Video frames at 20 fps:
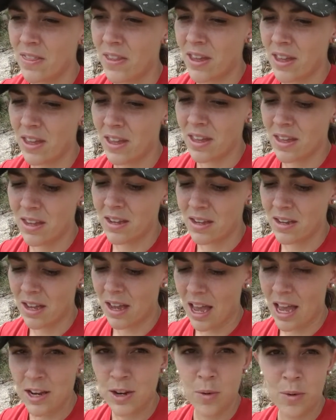then
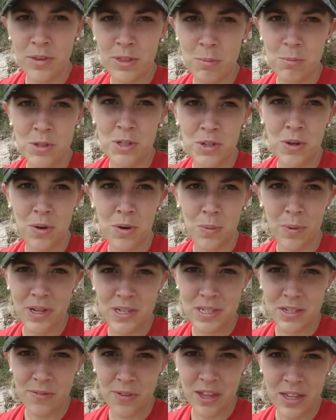I don't want them to go to
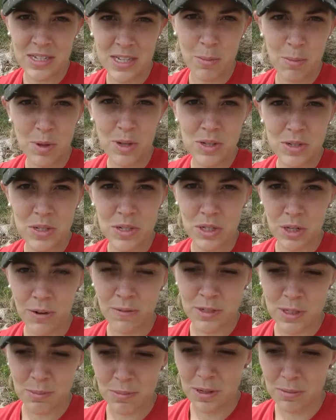waste. If like someone
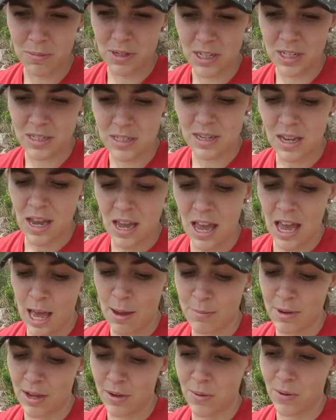serves me meat,
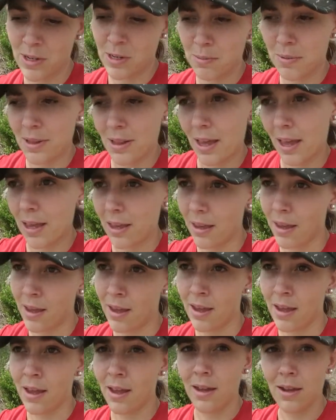I'm not going to be like,
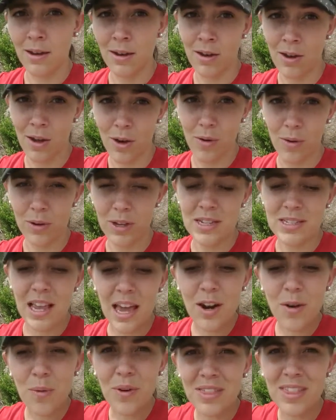uh, no, because
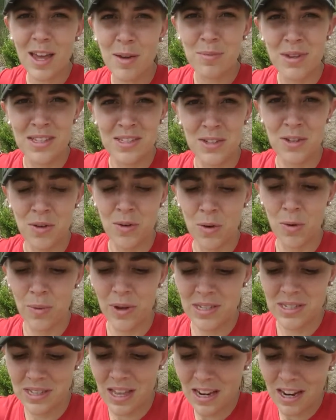I don't want that meat to go to
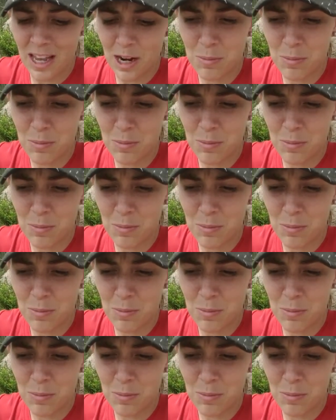waste. That